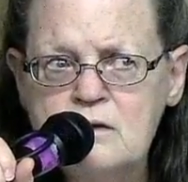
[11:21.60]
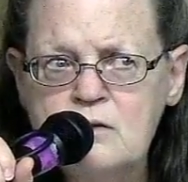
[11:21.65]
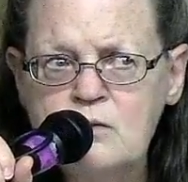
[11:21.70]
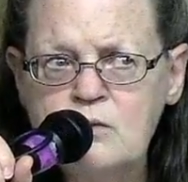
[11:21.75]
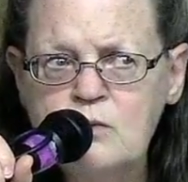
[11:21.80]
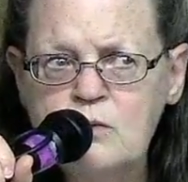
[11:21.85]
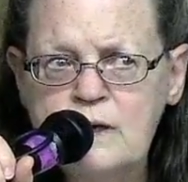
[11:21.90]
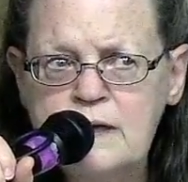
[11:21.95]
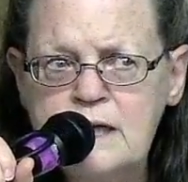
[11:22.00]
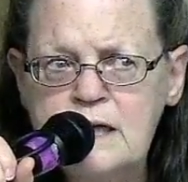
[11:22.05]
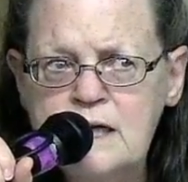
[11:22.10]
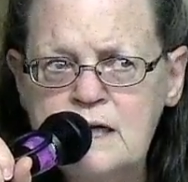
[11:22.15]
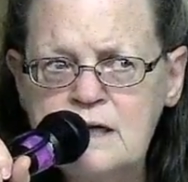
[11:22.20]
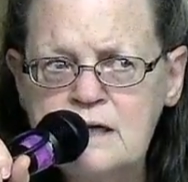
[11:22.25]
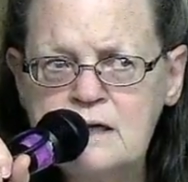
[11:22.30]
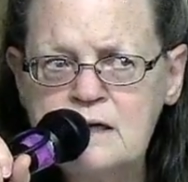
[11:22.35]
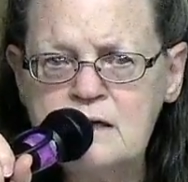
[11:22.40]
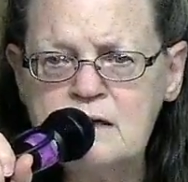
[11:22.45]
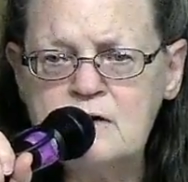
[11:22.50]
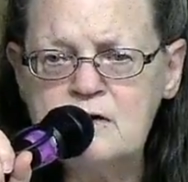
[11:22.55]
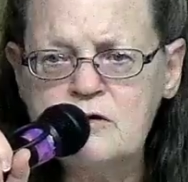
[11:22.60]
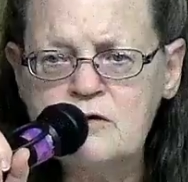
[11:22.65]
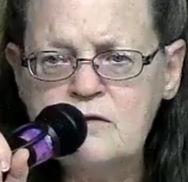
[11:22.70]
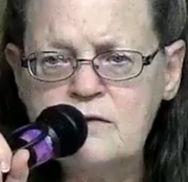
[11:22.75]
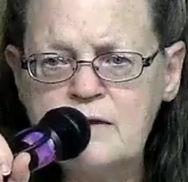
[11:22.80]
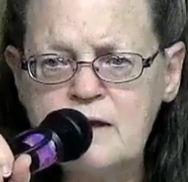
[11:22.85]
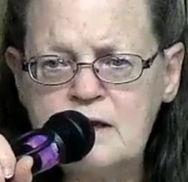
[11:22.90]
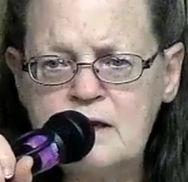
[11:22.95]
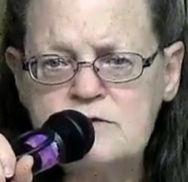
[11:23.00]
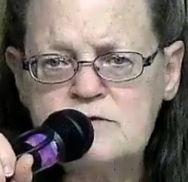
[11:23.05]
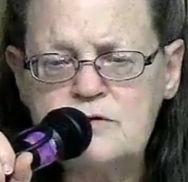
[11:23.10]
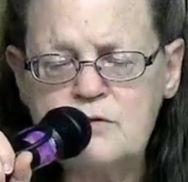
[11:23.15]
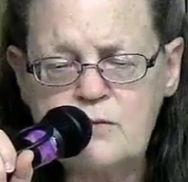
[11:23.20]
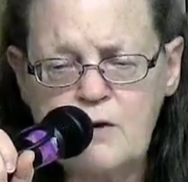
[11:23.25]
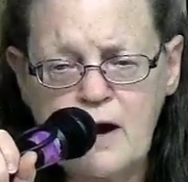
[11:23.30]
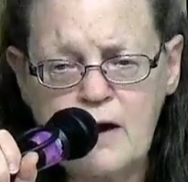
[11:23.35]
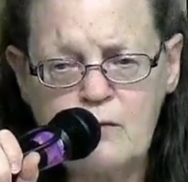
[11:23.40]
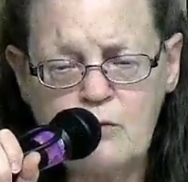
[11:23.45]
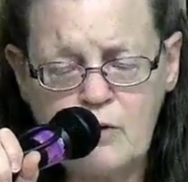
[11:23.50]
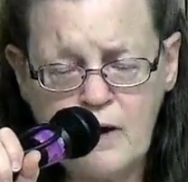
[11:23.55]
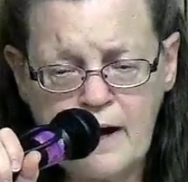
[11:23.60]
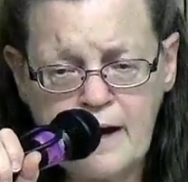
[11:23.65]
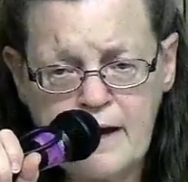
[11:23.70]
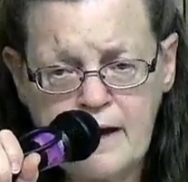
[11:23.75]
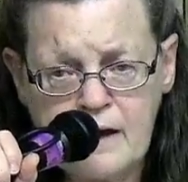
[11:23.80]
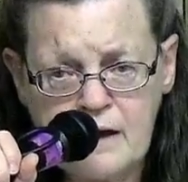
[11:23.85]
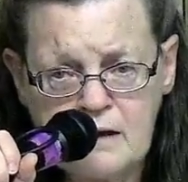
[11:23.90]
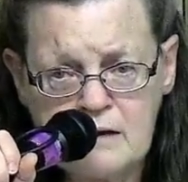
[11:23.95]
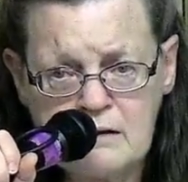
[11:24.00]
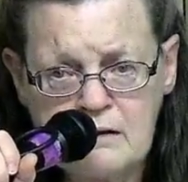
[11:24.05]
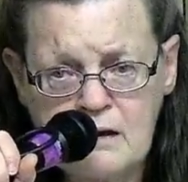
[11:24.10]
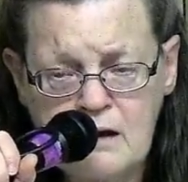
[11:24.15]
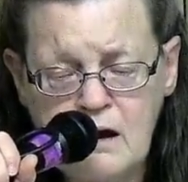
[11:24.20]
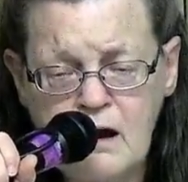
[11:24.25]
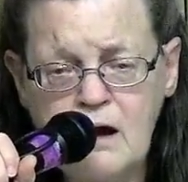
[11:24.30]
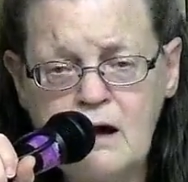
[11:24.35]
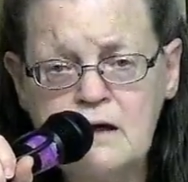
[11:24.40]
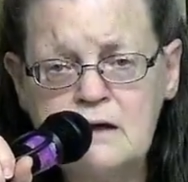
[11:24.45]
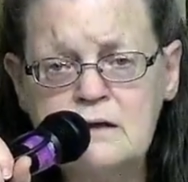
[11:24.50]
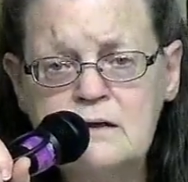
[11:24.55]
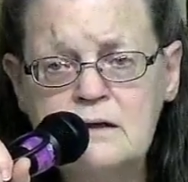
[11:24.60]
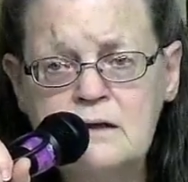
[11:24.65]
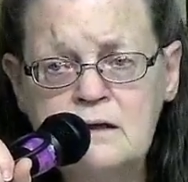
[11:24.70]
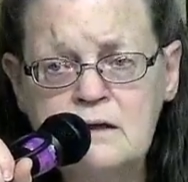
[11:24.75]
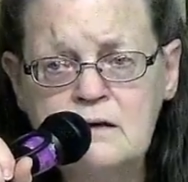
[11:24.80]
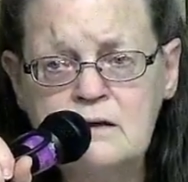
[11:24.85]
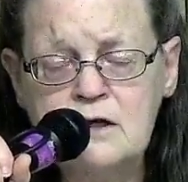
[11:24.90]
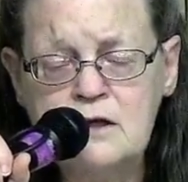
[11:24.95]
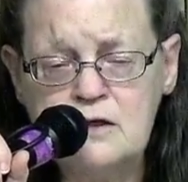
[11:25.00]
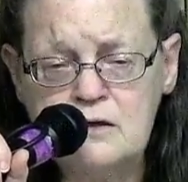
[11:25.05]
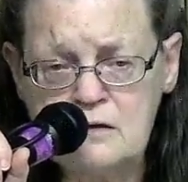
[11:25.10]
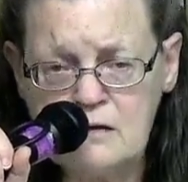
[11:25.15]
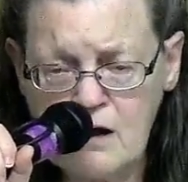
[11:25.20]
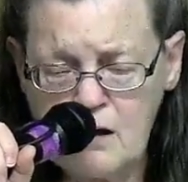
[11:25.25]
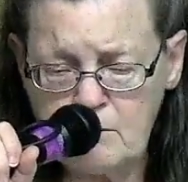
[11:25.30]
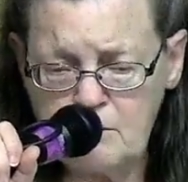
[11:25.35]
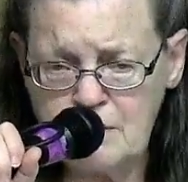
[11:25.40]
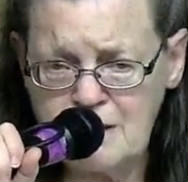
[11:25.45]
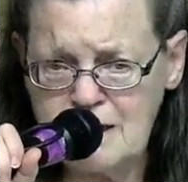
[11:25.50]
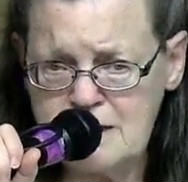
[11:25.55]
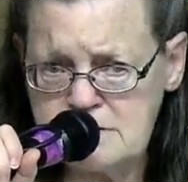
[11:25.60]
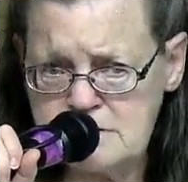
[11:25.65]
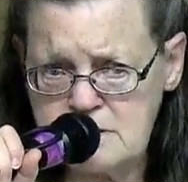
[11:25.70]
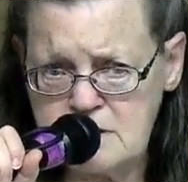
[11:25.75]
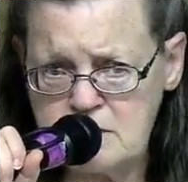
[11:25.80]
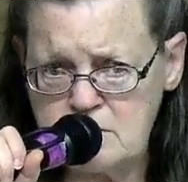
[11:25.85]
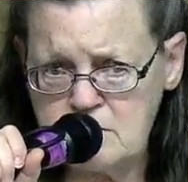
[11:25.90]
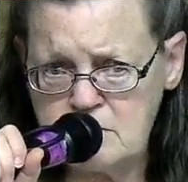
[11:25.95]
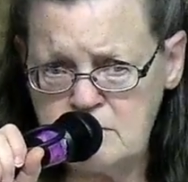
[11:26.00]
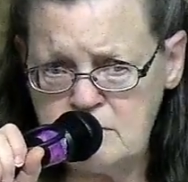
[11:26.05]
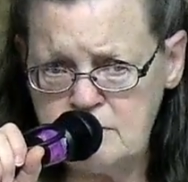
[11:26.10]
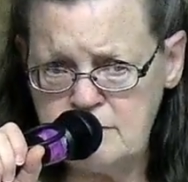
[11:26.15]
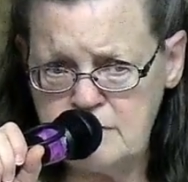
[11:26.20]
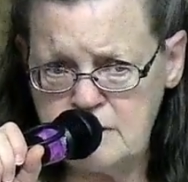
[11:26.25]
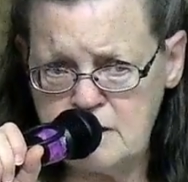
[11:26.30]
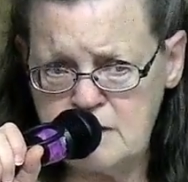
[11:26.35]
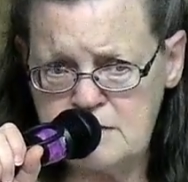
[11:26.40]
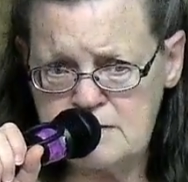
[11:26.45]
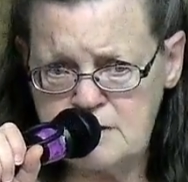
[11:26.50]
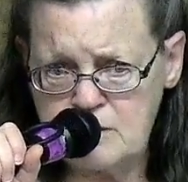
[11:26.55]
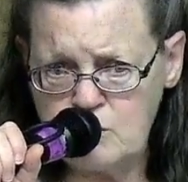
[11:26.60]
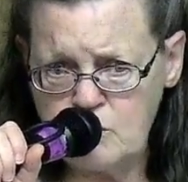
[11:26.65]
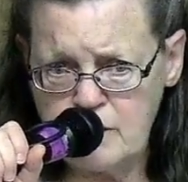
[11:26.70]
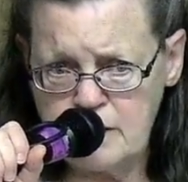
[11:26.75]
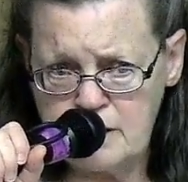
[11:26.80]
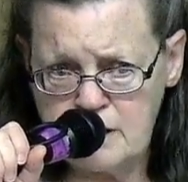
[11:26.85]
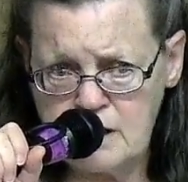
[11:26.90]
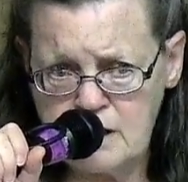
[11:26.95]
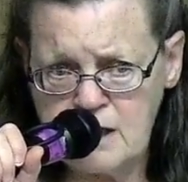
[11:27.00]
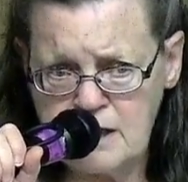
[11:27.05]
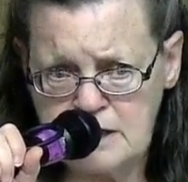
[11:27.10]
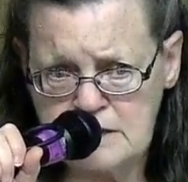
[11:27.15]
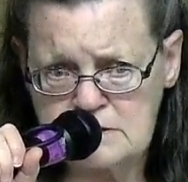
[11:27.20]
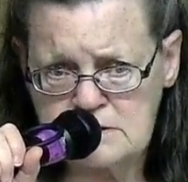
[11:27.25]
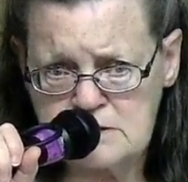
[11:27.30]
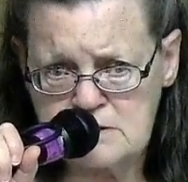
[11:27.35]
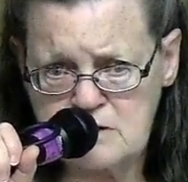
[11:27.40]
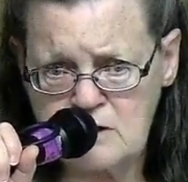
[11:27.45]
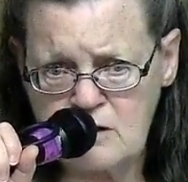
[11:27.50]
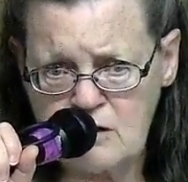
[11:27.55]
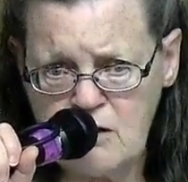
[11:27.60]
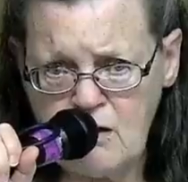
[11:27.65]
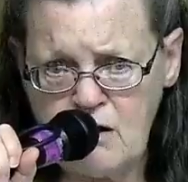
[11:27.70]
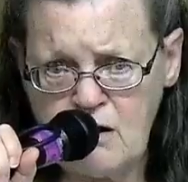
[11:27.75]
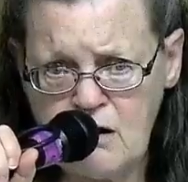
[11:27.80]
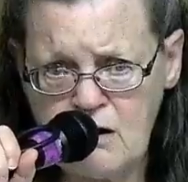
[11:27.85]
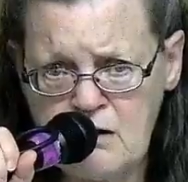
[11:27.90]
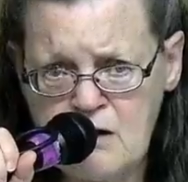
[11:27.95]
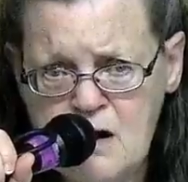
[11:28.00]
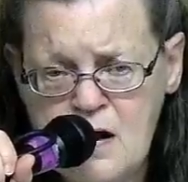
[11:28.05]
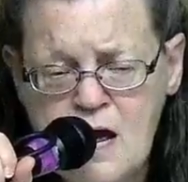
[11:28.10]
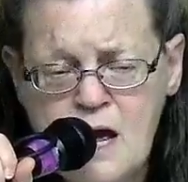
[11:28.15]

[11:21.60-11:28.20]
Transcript: when he didn't do things the right way, God could not bless him because he went against the law.